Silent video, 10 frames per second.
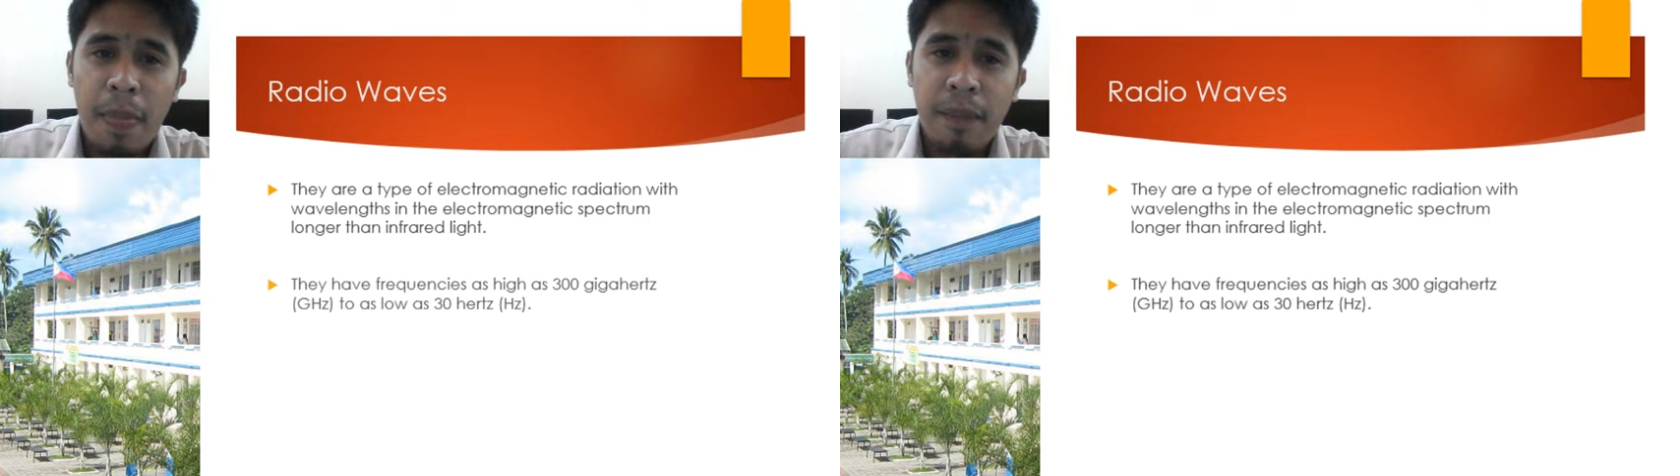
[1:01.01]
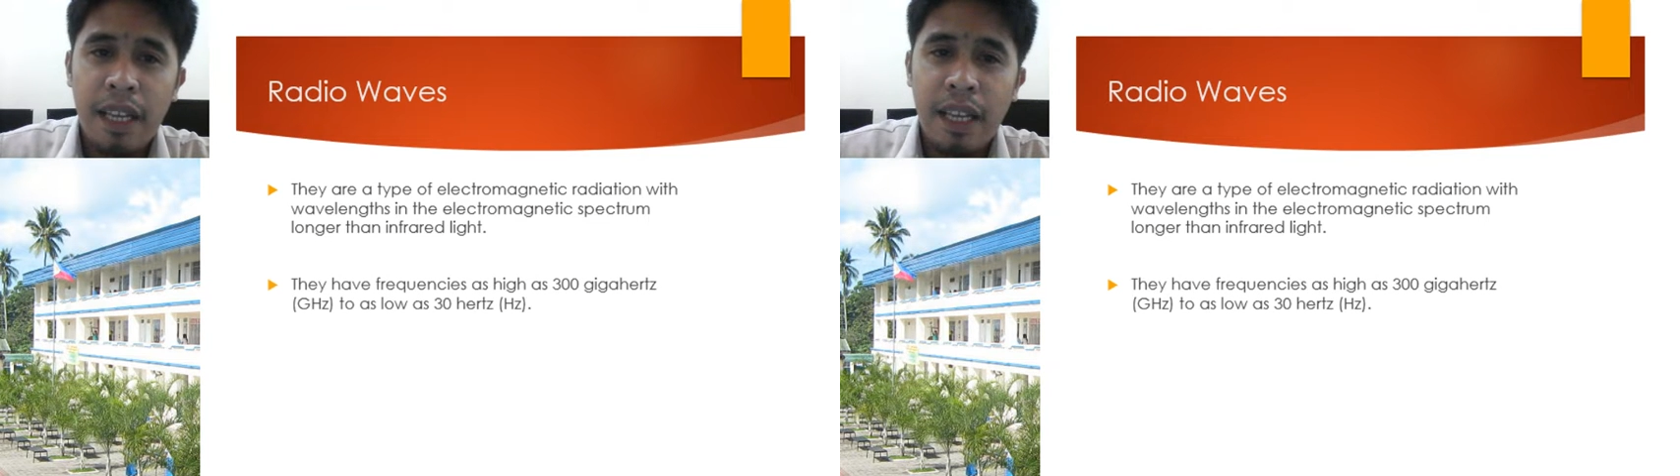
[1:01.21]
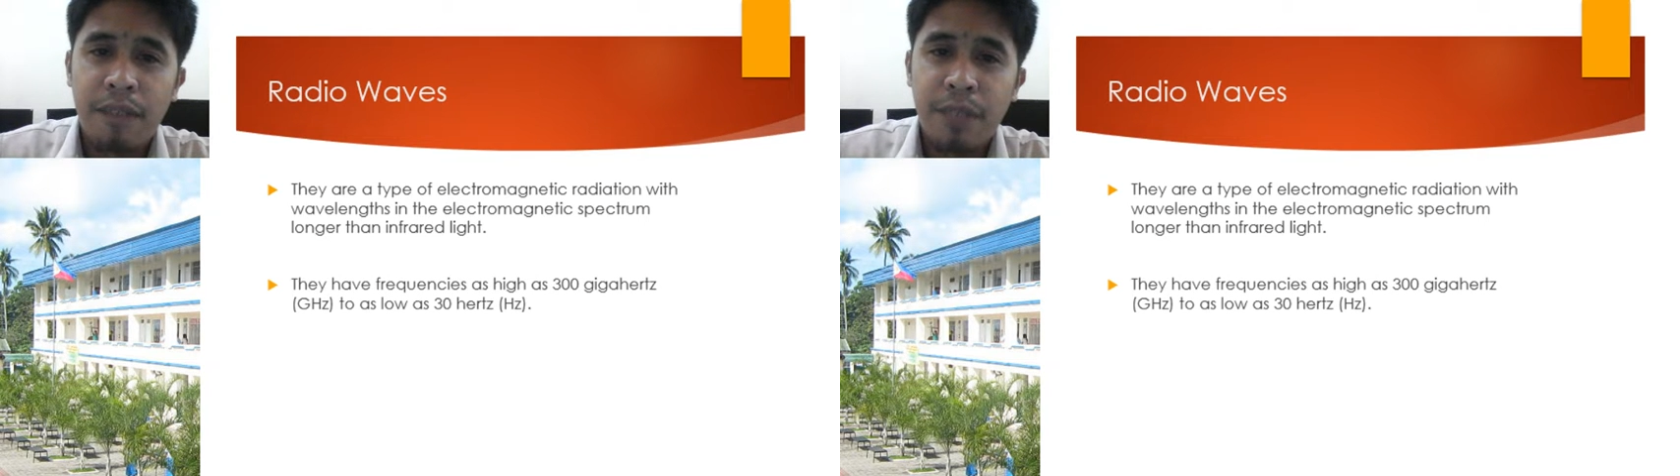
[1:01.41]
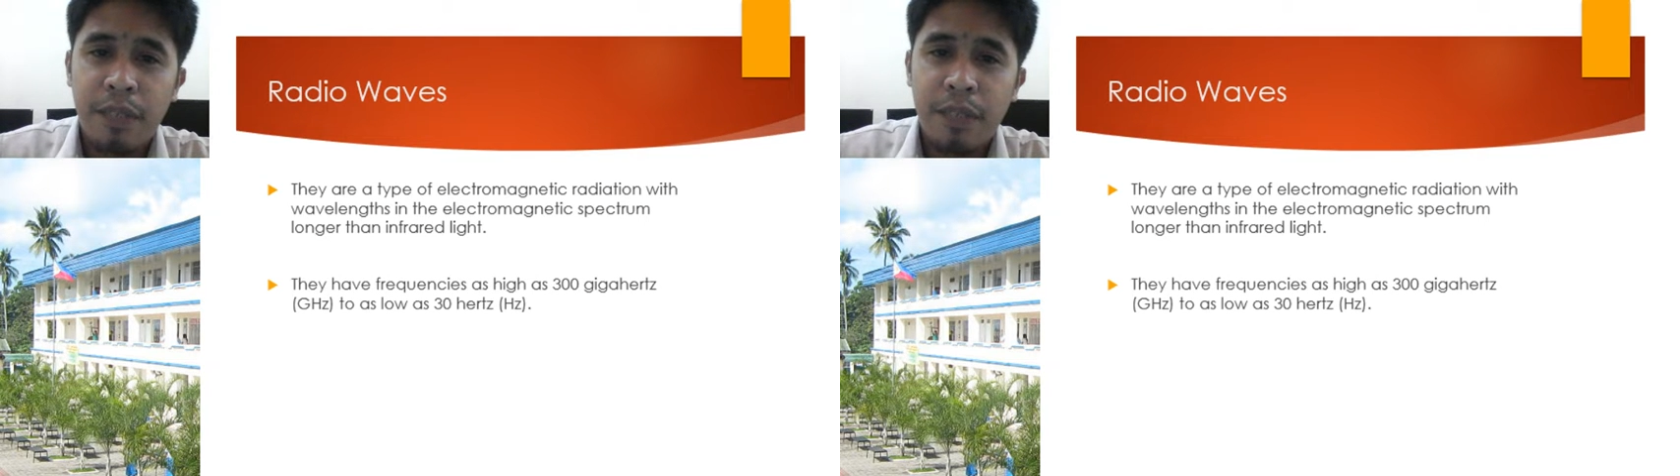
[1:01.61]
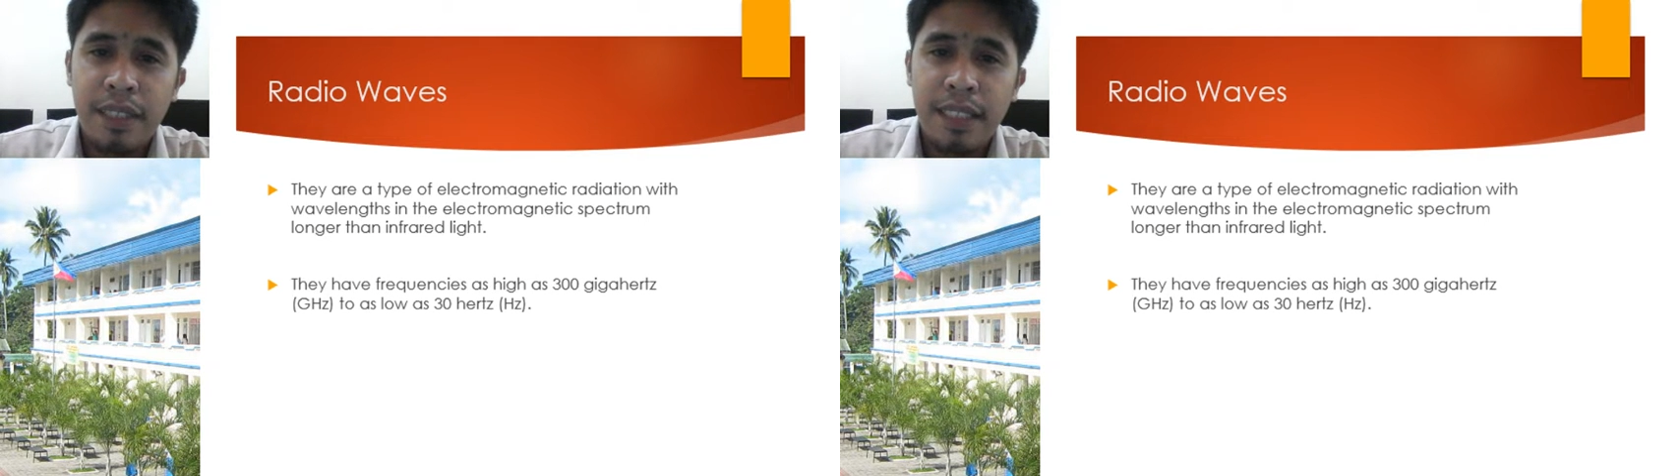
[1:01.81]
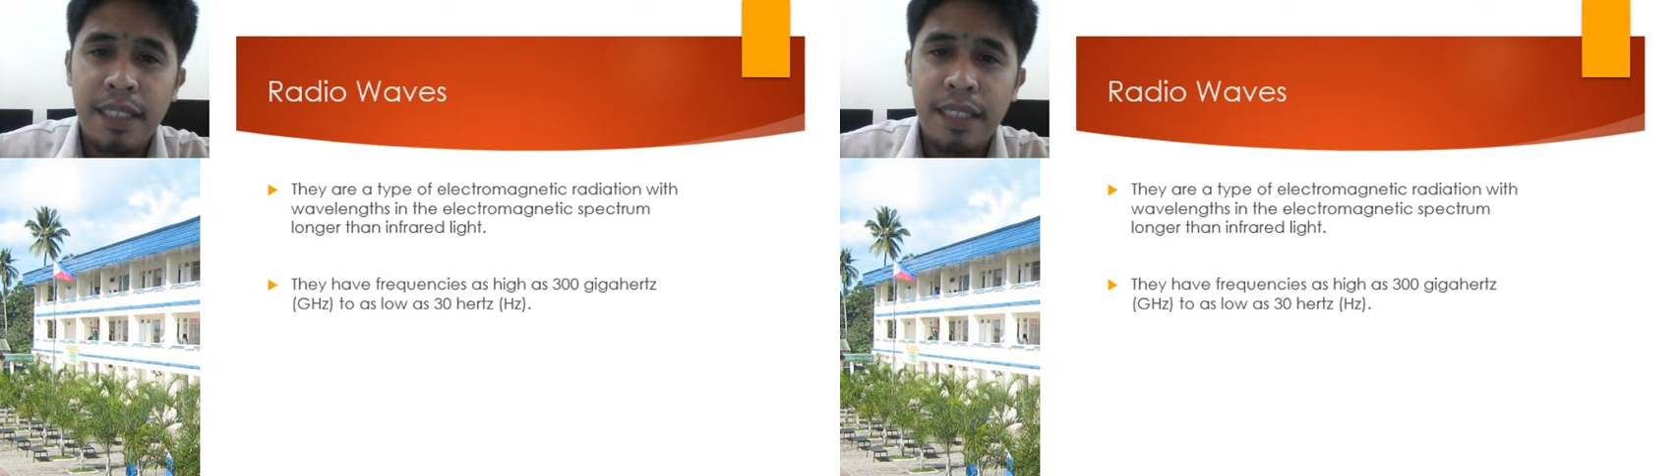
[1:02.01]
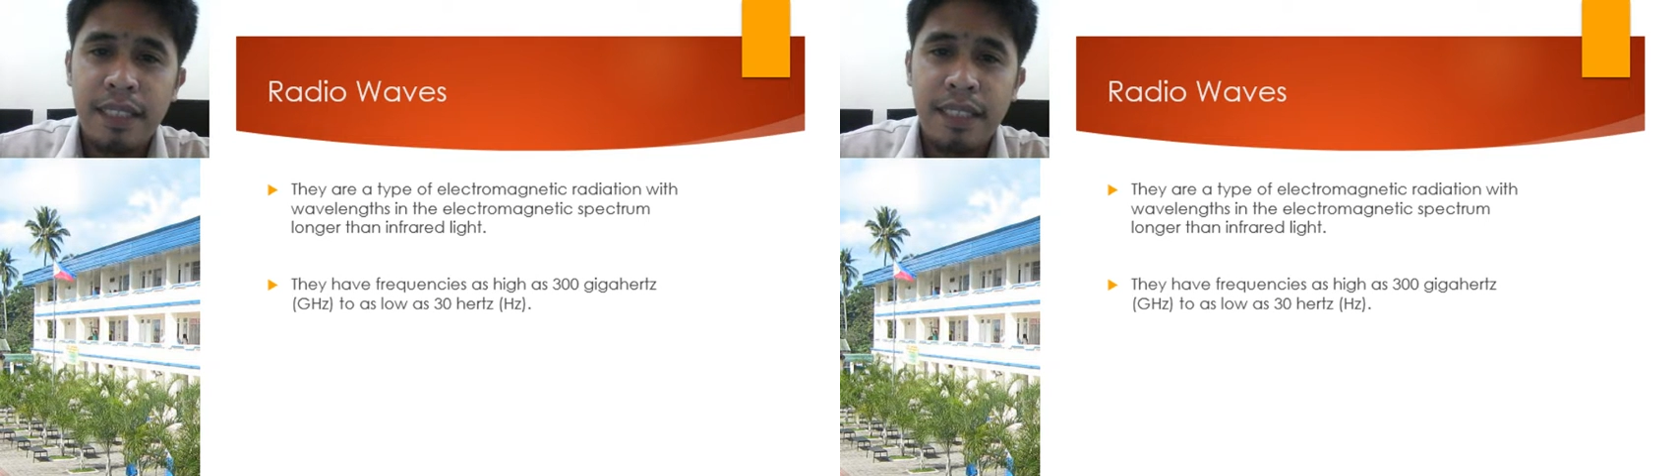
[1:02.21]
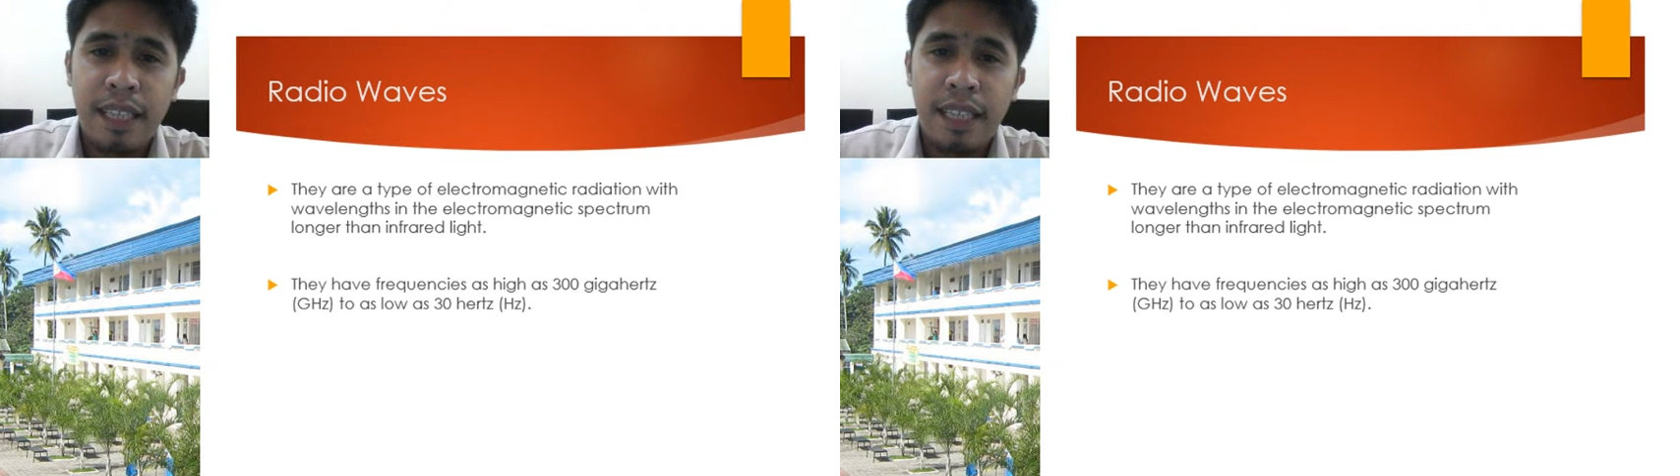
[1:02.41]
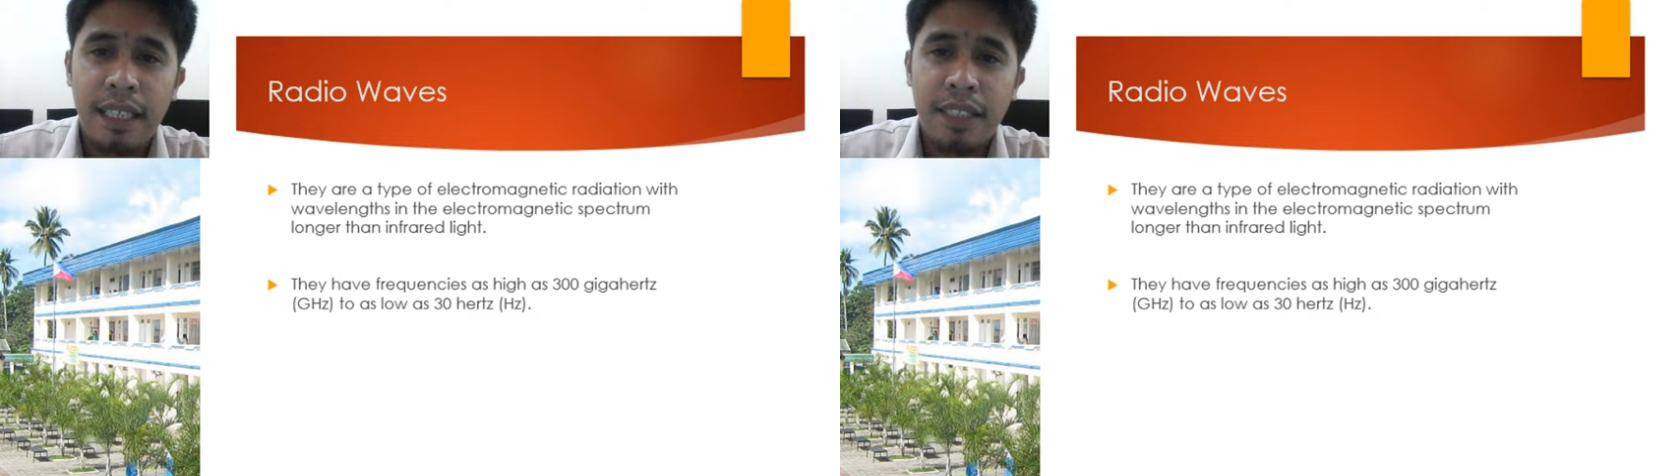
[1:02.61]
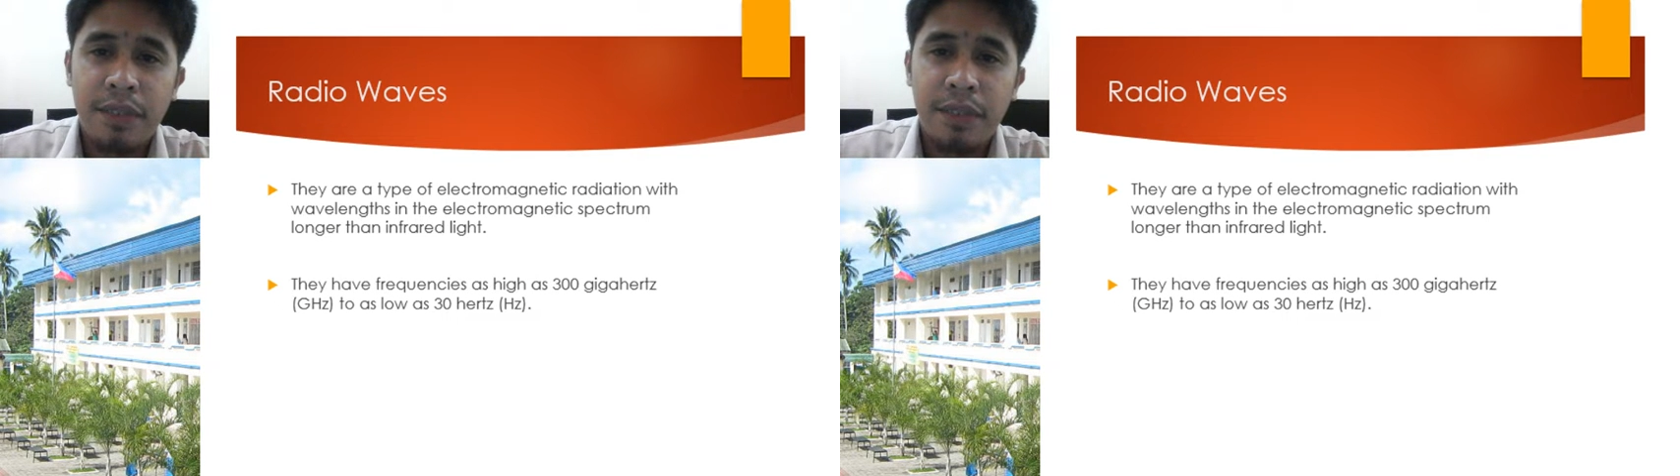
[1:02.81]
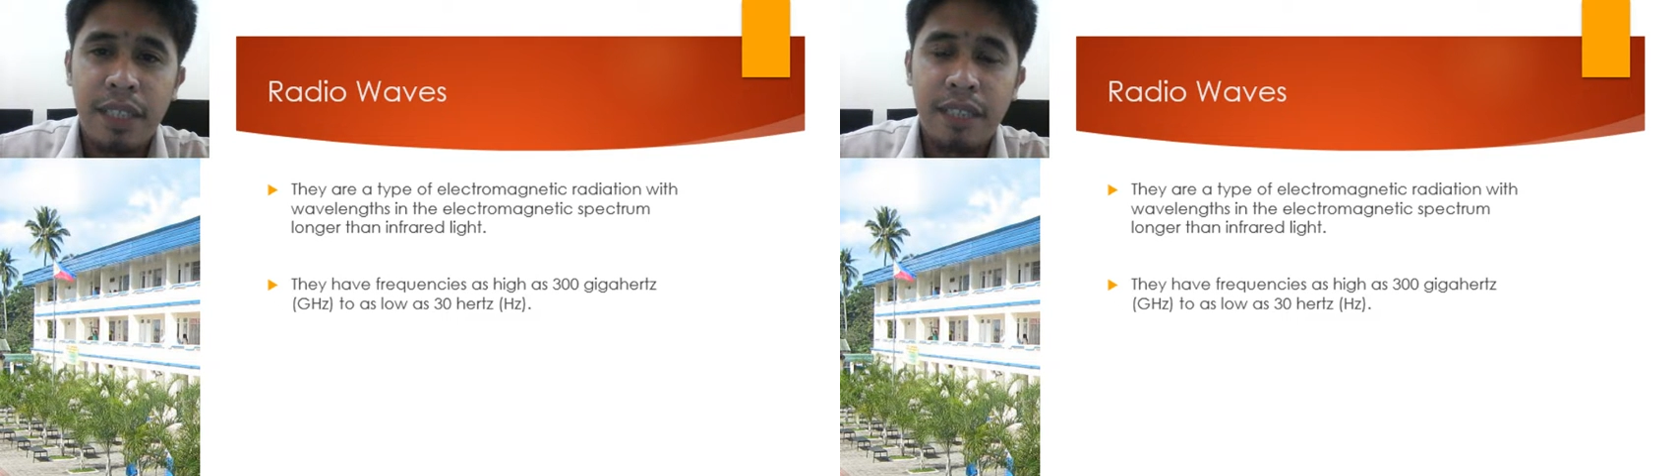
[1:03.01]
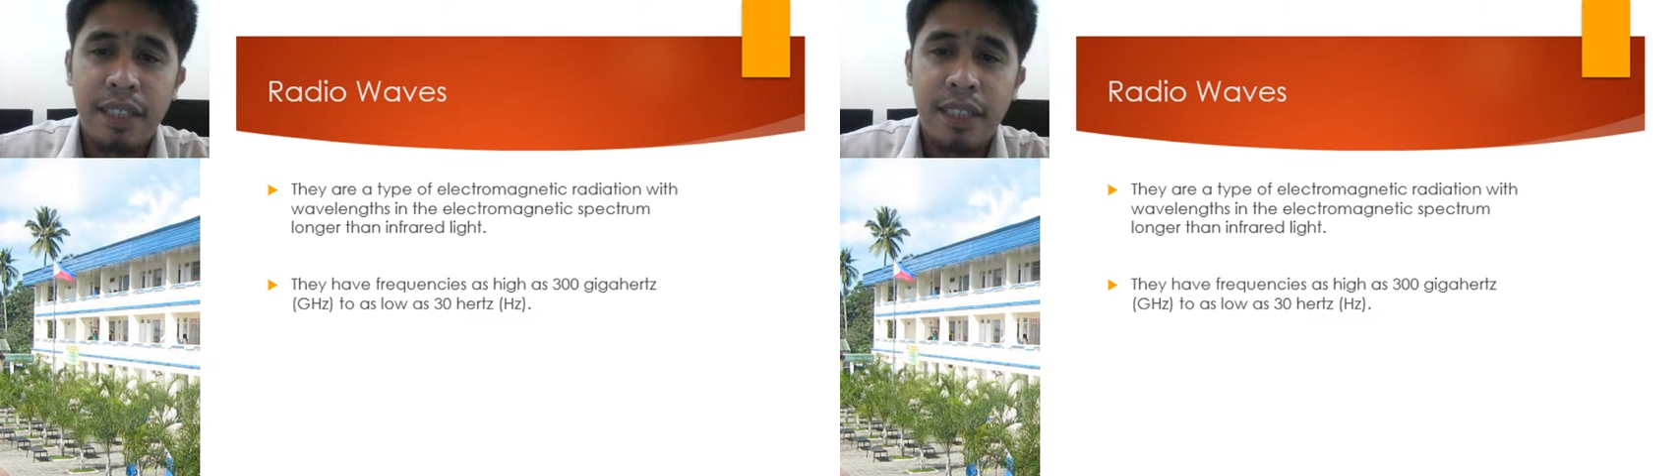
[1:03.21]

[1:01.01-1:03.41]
They have frequencies as high as 300